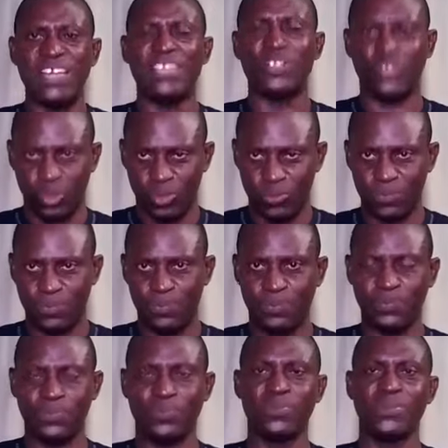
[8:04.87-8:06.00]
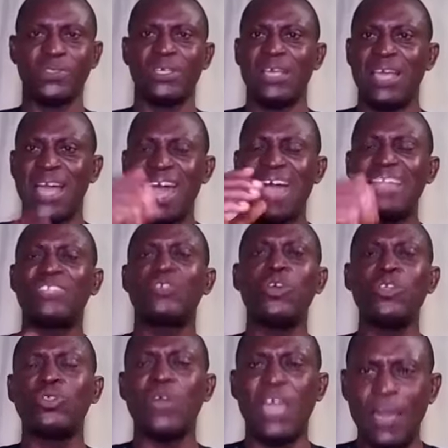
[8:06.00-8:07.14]
very soon, and it's
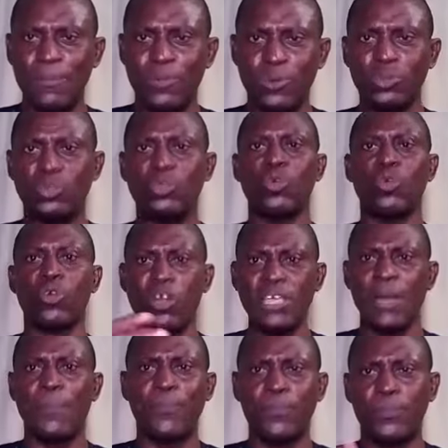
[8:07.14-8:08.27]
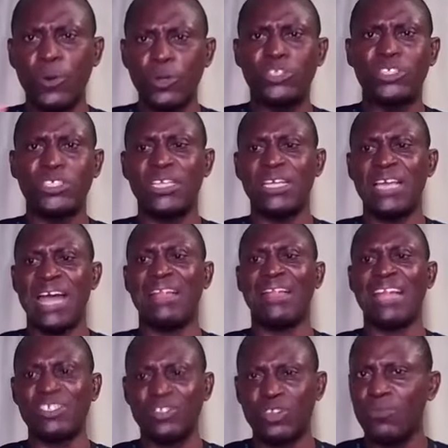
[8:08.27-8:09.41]
going to help you to run your poultry and
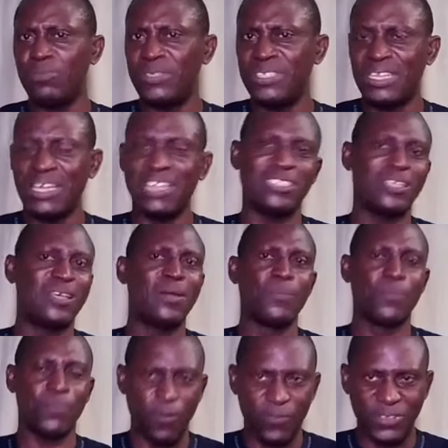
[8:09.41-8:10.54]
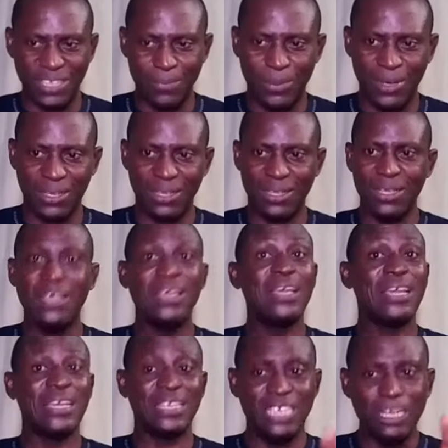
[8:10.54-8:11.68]
livestock business profitably.
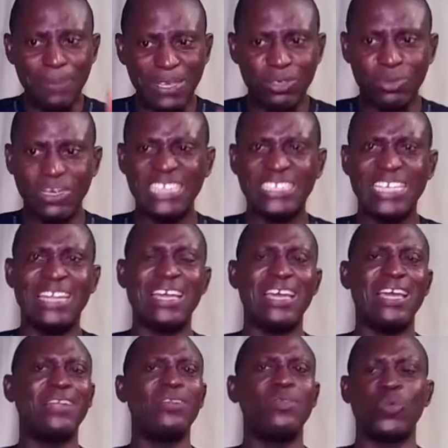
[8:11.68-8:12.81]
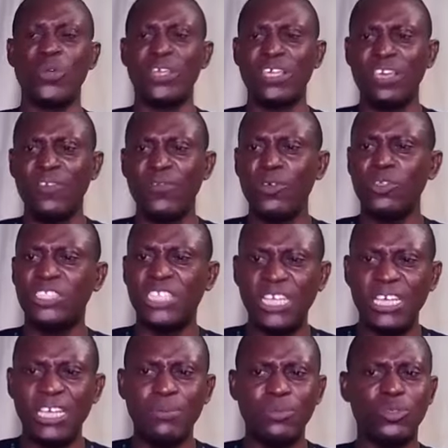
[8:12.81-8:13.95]
This particular channel will give you
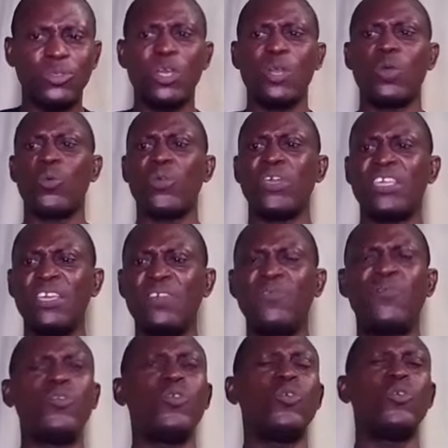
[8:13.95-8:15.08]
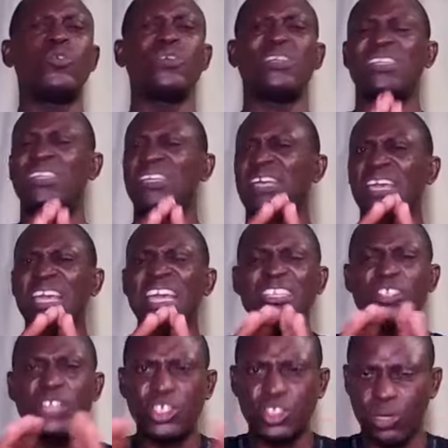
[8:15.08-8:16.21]
tips, will give you
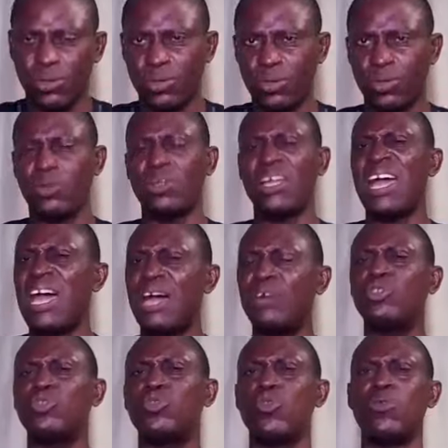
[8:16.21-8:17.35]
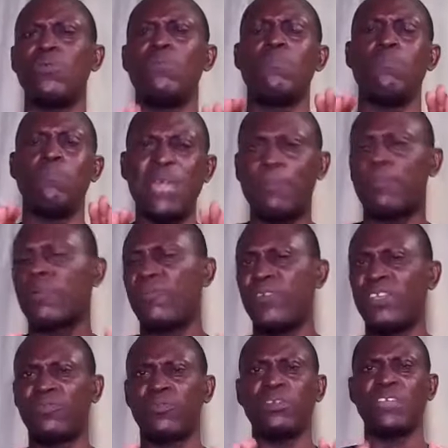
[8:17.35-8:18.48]
education on how to make
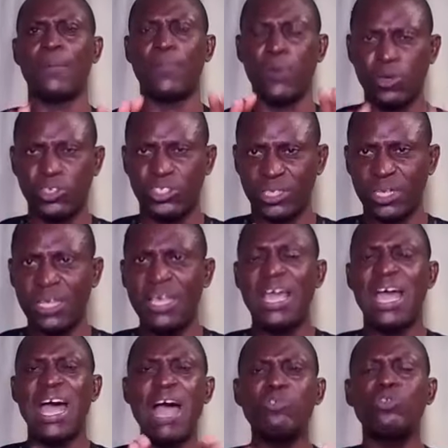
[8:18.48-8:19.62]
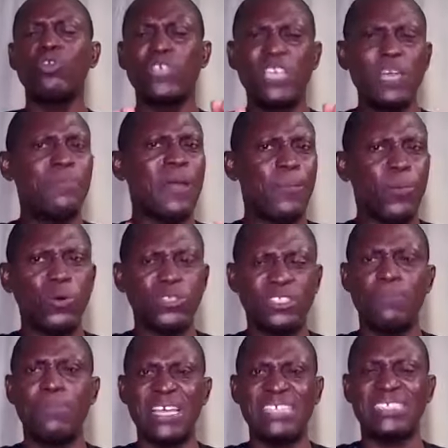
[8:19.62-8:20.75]
profit from your poultry, how to keep your
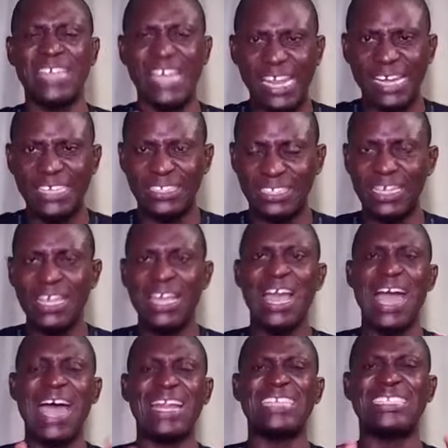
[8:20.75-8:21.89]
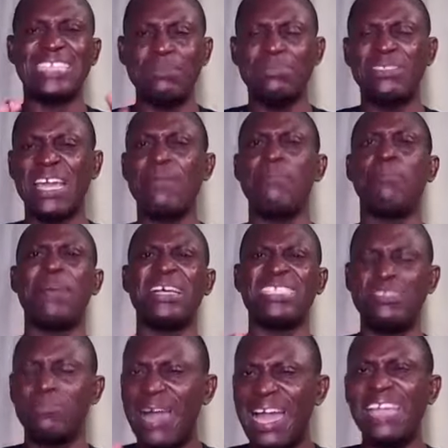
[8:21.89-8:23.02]
poultry base healthy, and at the same time
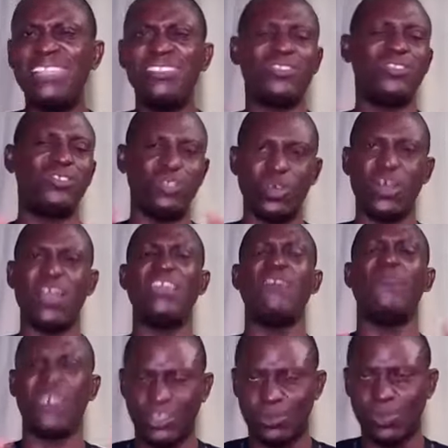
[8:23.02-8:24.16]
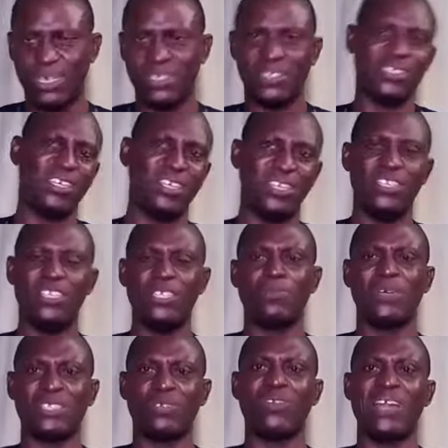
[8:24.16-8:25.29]
maximize your investment in this
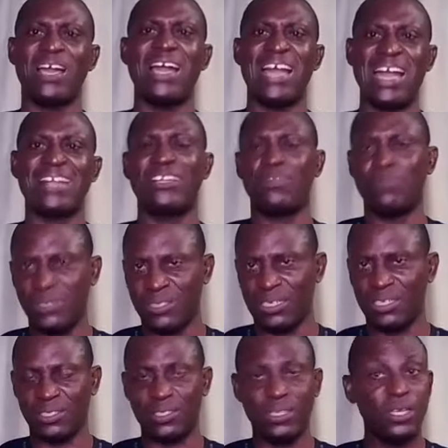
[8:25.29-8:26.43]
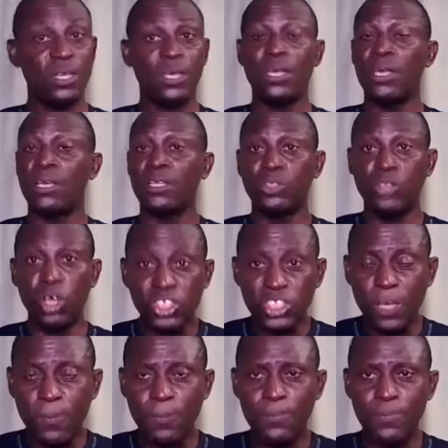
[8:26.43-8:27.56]
particular agribusiness. Don't
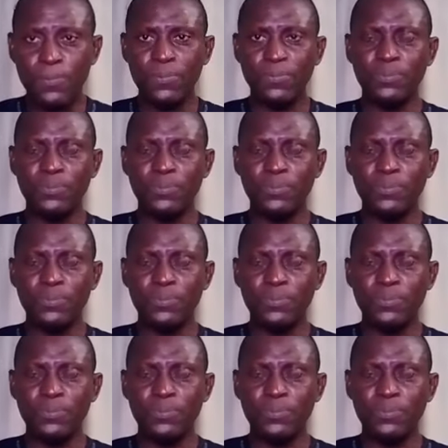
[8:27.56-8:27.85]
skip